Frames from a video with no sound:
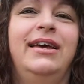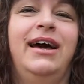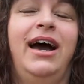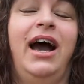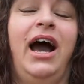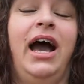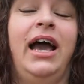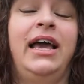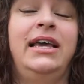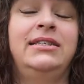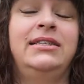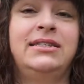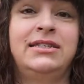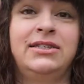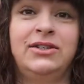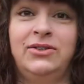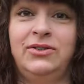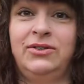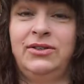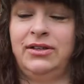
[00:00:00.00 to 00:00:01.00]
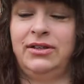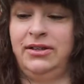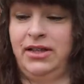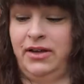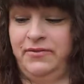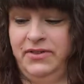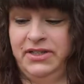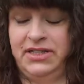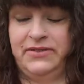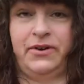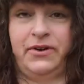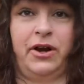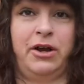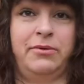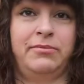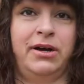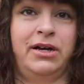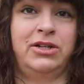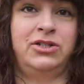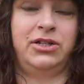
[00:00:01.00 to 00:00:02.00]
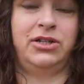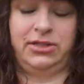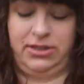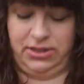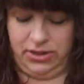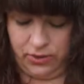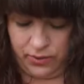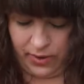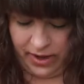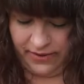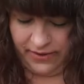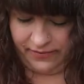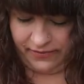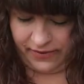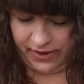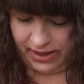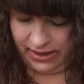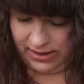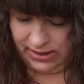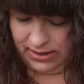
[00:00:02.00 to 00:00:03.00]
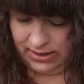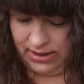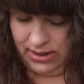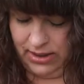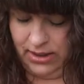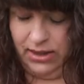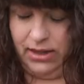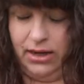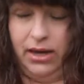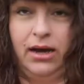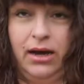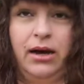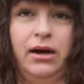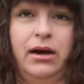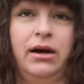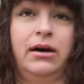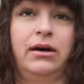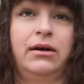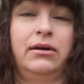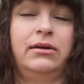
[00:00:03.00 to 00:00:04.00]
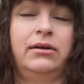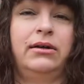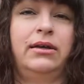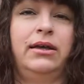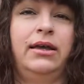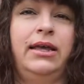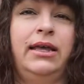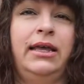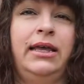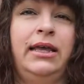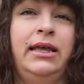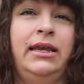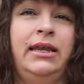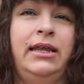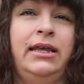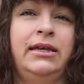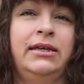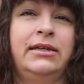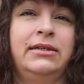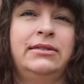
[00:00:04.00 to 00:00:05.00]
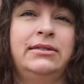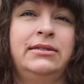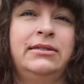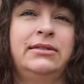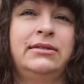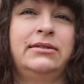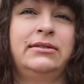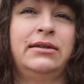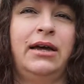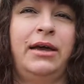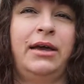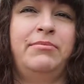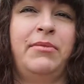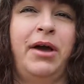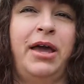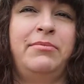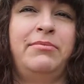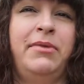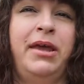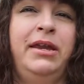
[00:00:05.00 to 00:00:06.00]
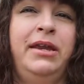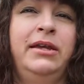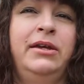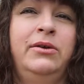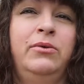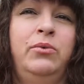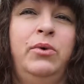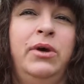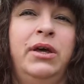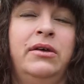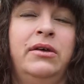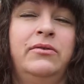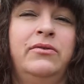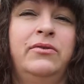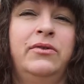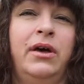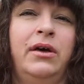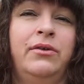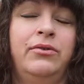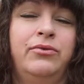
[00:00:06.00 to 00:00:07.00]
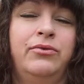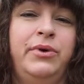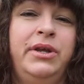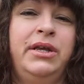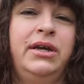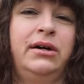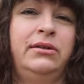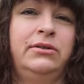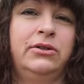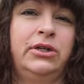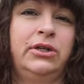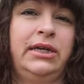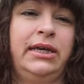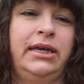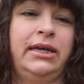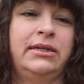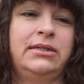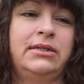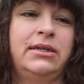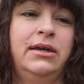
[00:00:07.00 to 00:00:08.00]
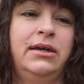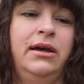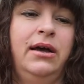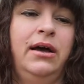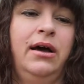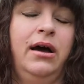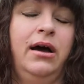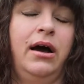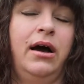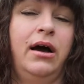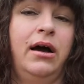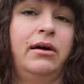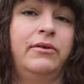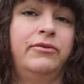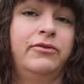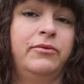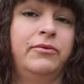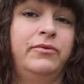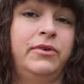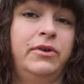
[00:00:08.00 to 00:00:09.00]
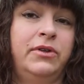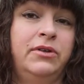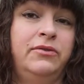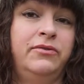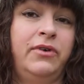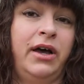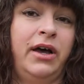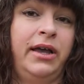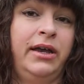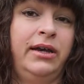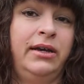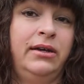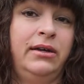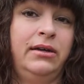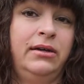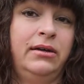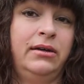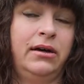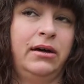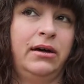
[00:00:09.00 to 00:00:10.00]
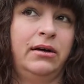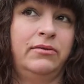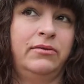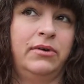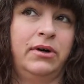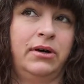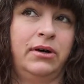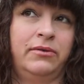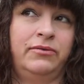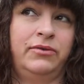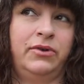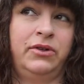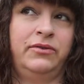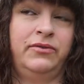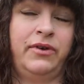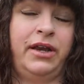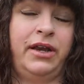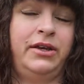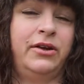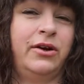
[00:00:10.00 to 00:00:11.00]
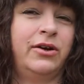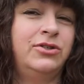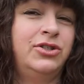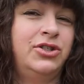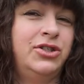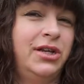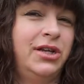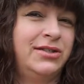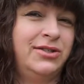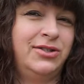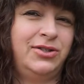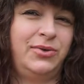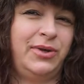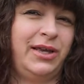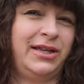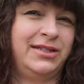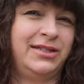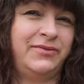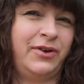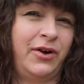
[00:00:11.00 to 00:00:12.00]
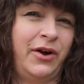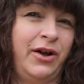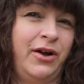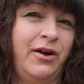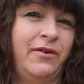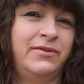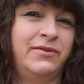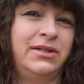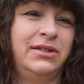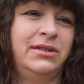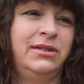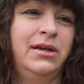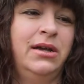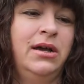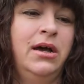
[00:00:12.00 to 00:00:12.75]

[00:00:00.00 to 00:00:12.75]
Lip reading: I still love this very much. It's a great fit. It is, I made it with a 3-color kit from Wollonvine, of Wollonvine yarns. She doesn't do kits very often,